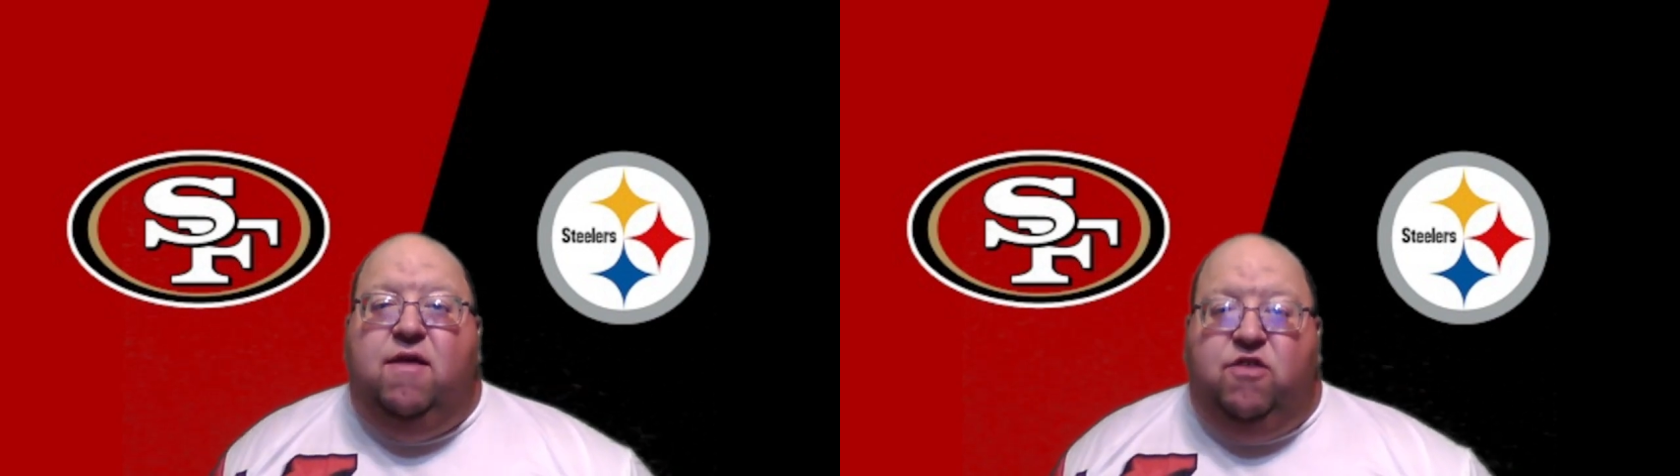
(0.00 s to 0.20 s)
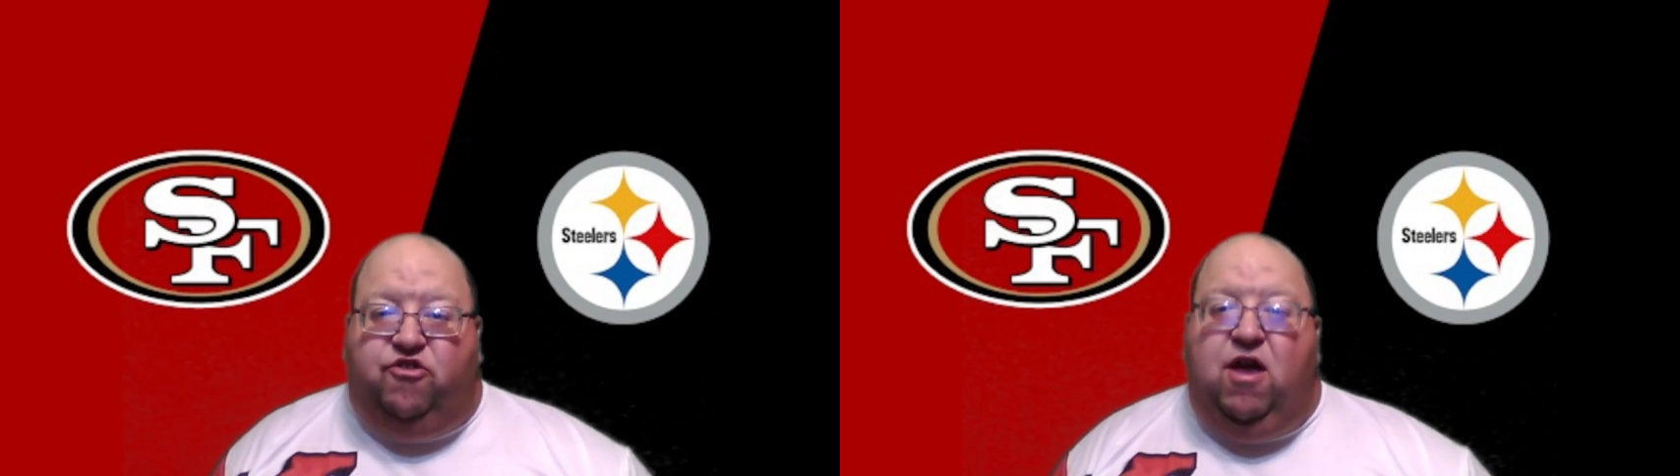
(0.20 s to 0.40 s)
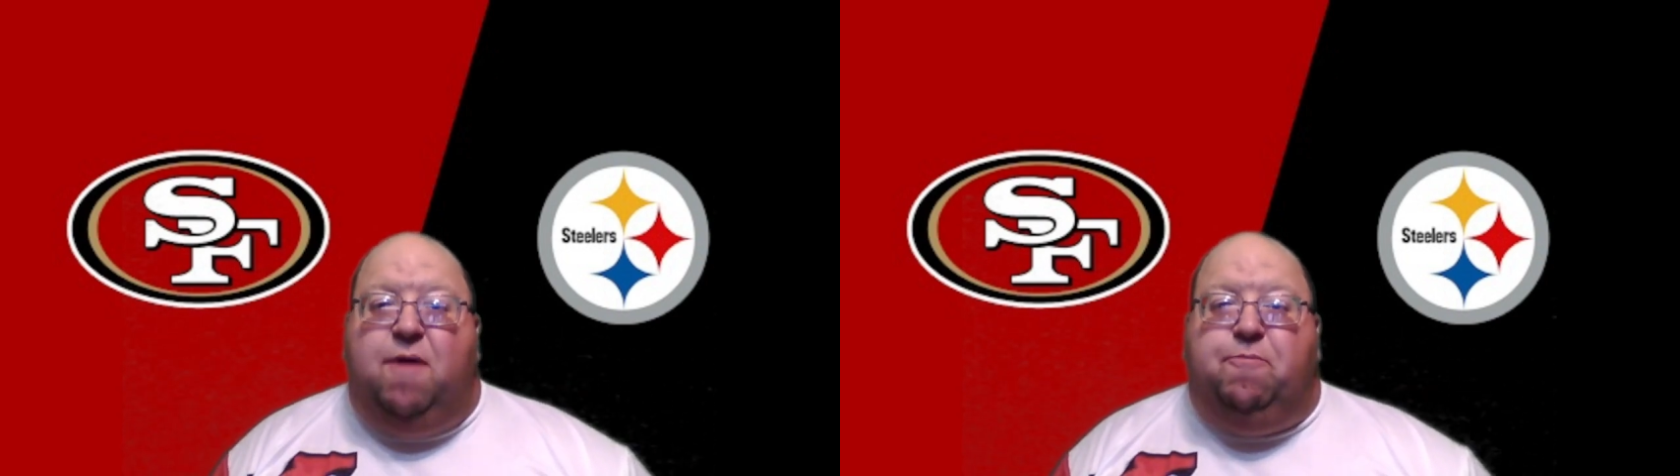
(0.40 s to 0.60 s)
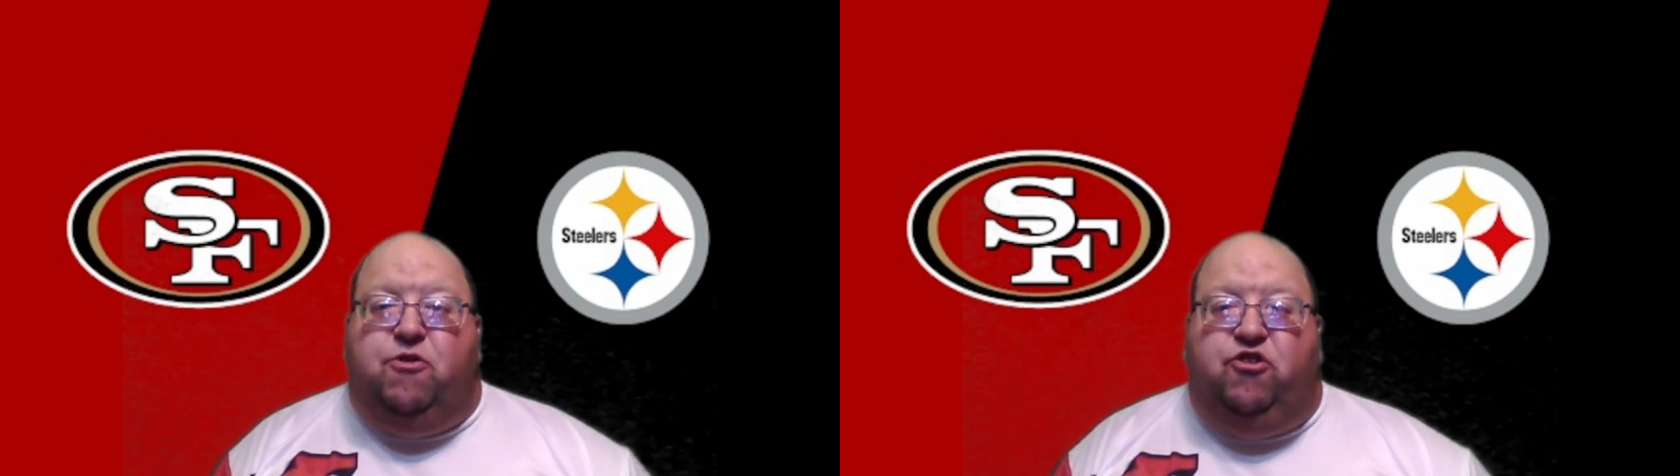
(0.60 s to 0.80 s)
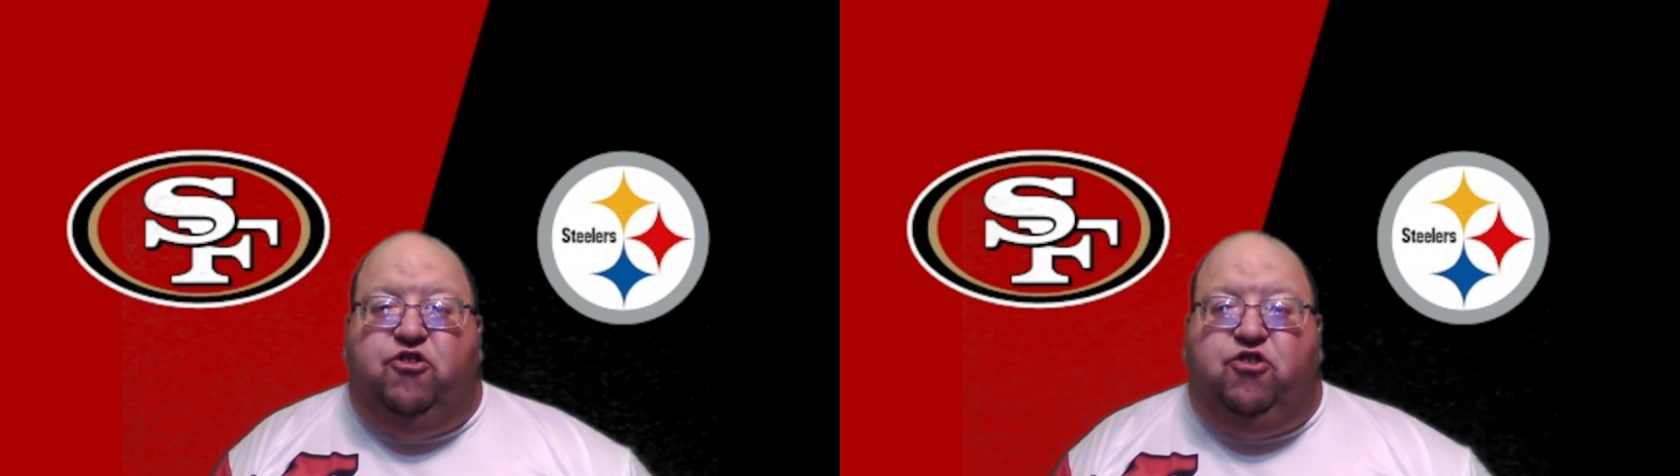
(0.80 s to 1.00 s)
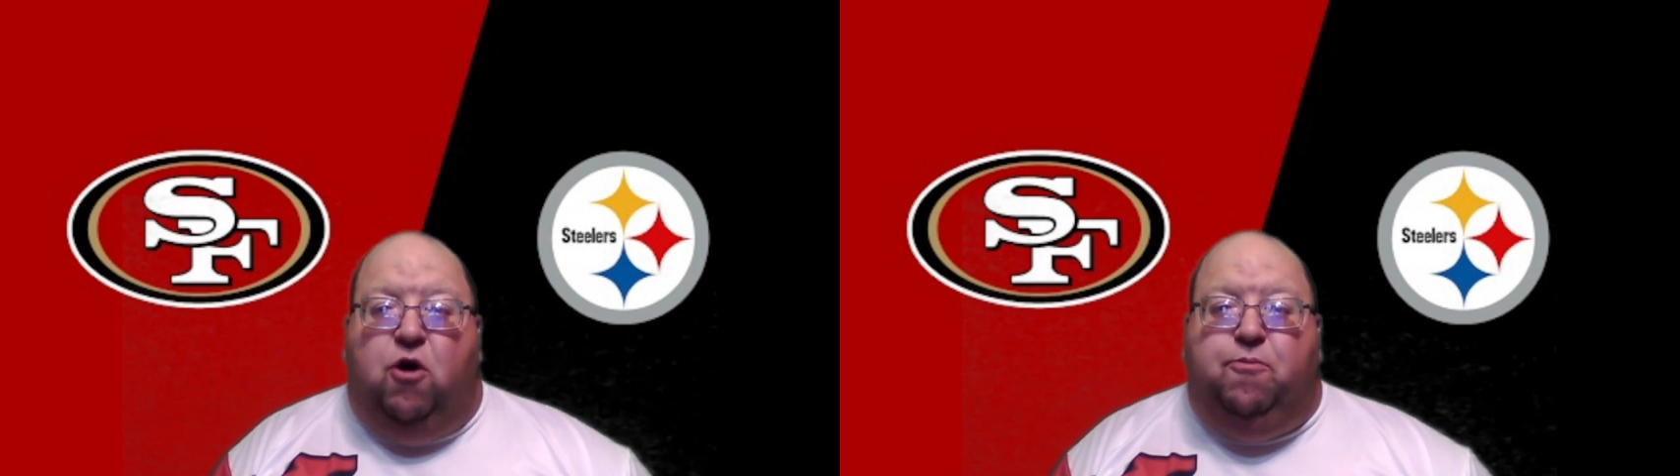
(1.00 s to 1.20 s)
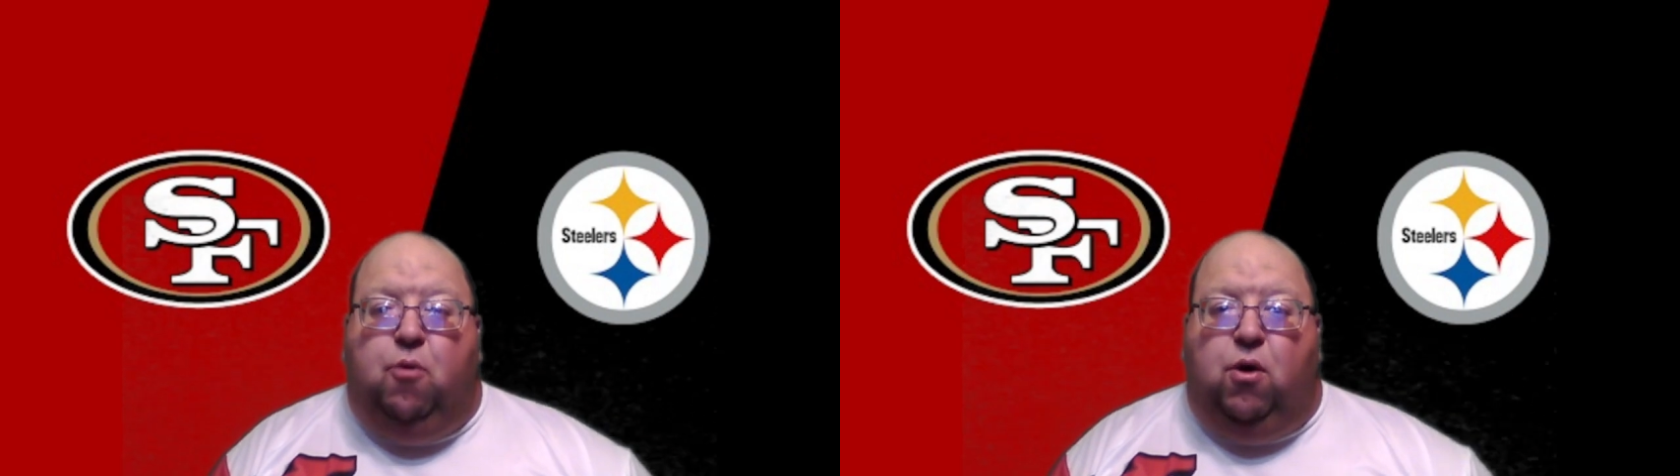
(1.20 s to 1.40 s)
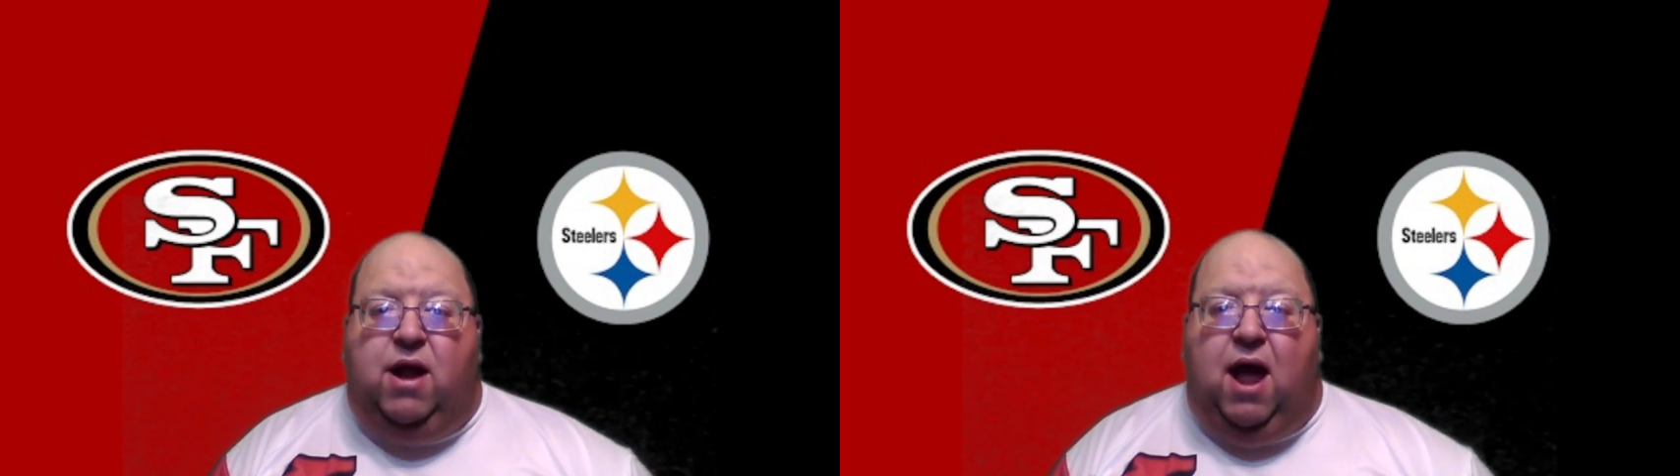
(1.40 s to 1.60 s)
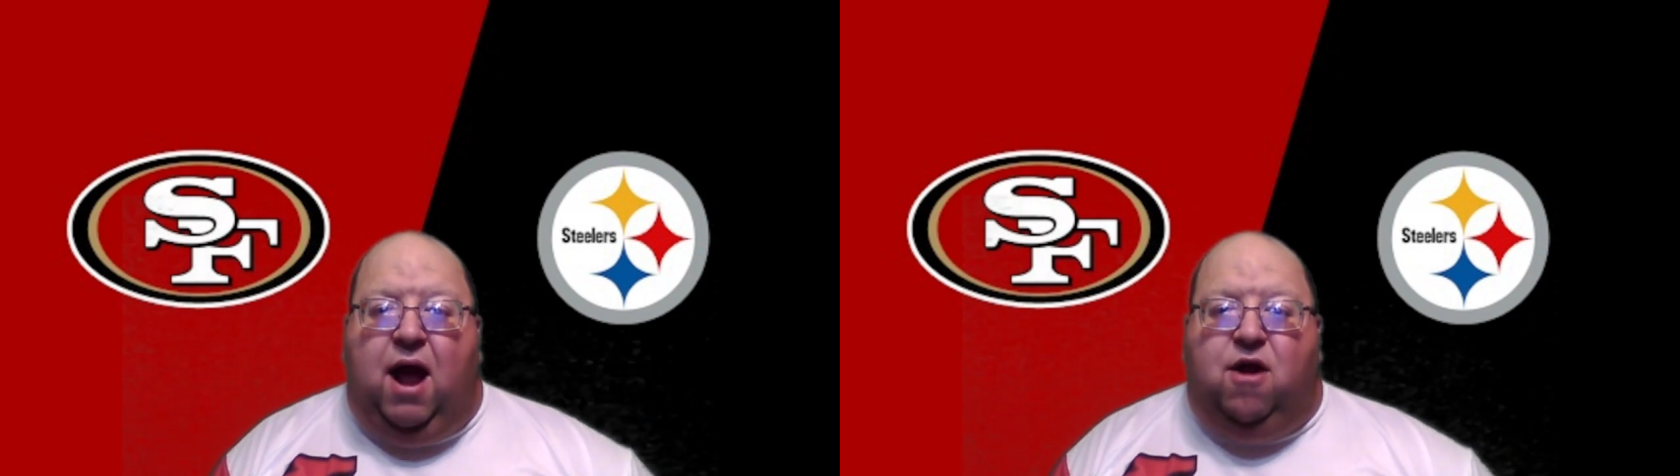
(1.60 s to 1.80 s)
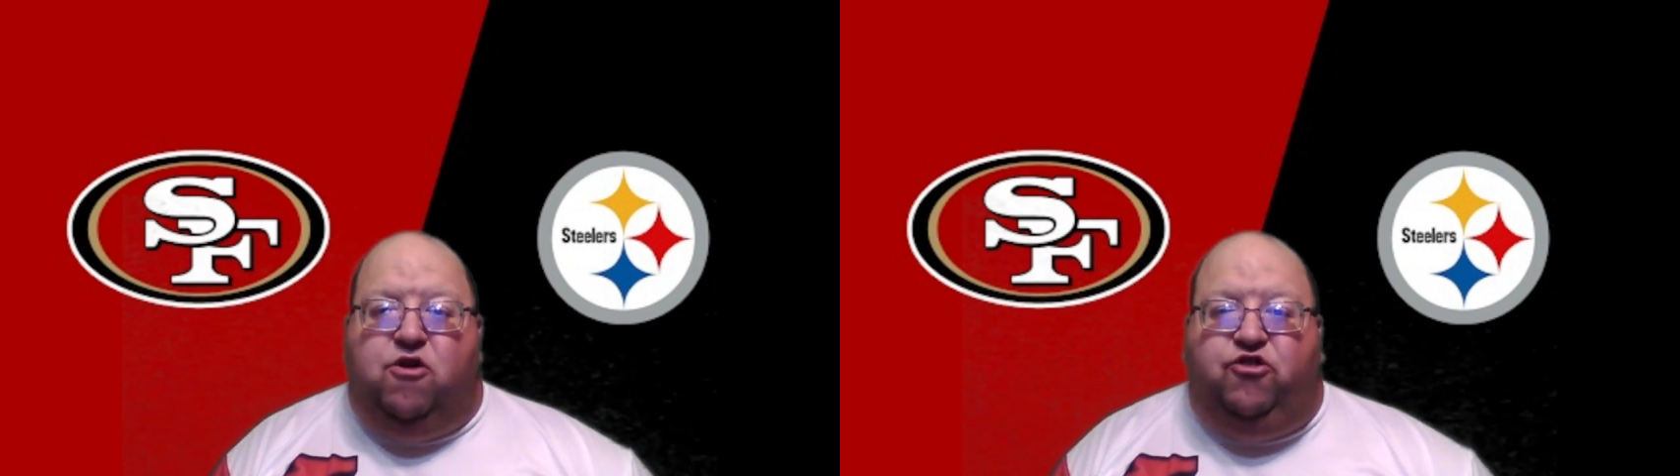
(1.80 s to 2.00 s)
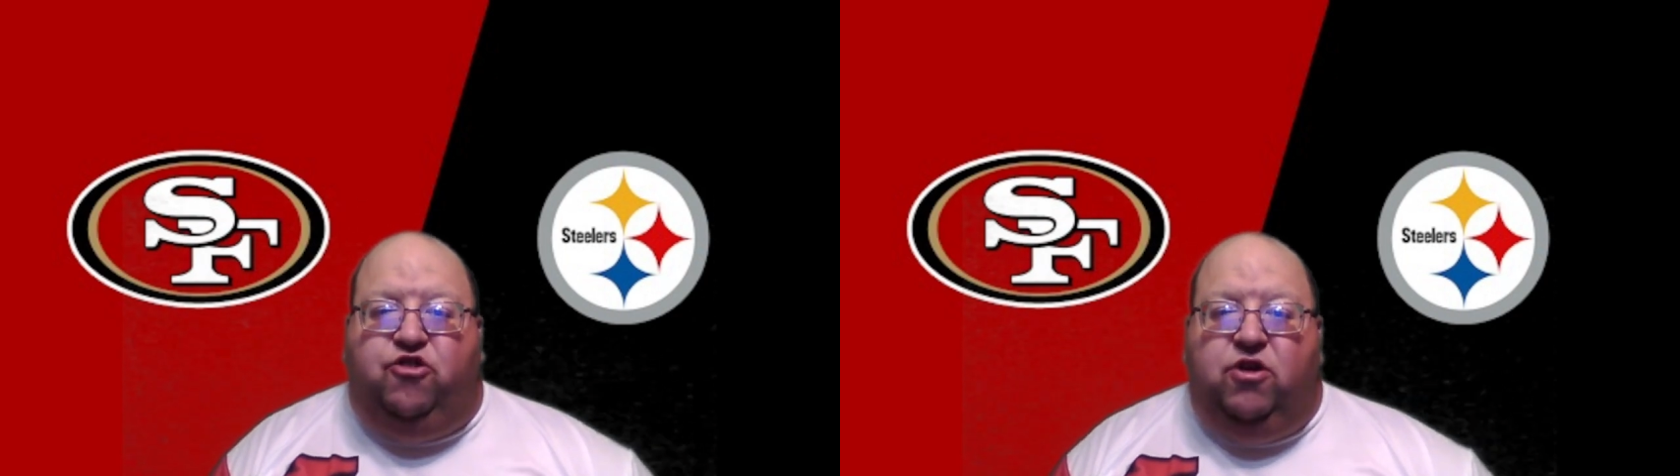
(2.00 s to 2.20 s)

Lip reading: the San Francisco 49ers.